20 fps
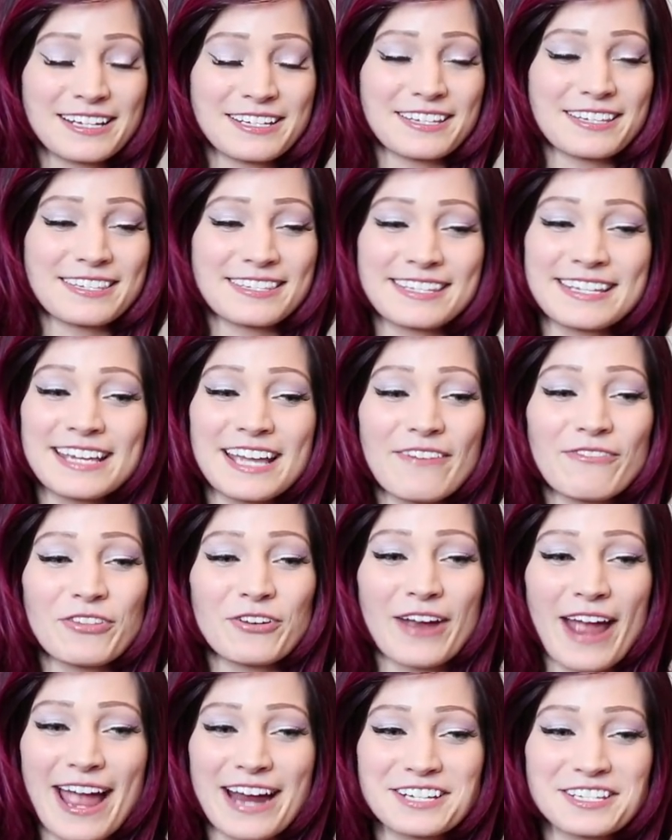to see if
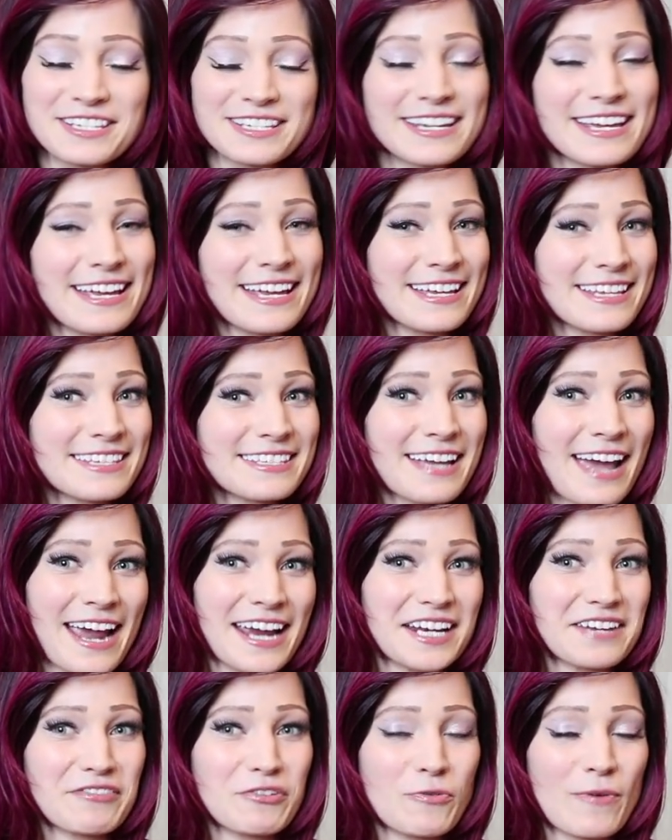there actually is
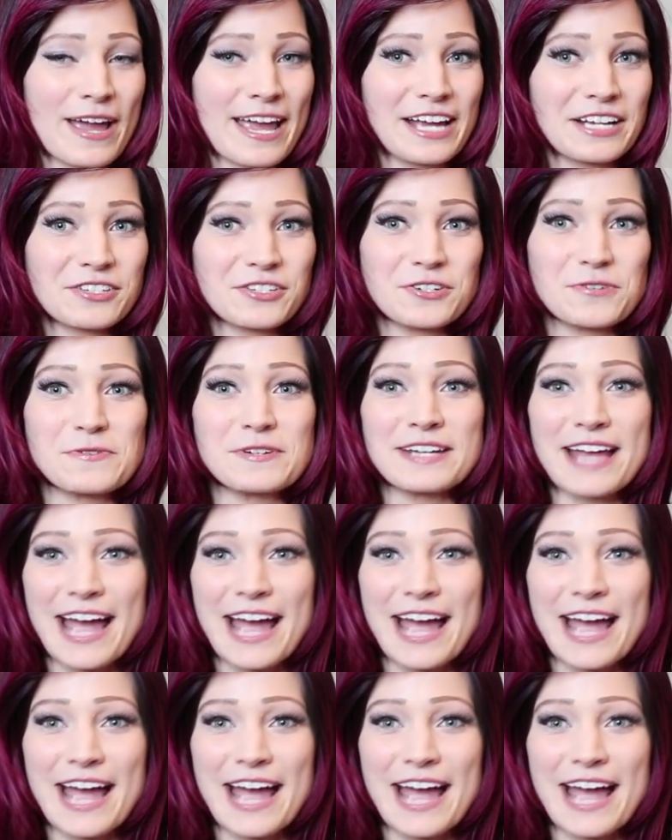kind of a way to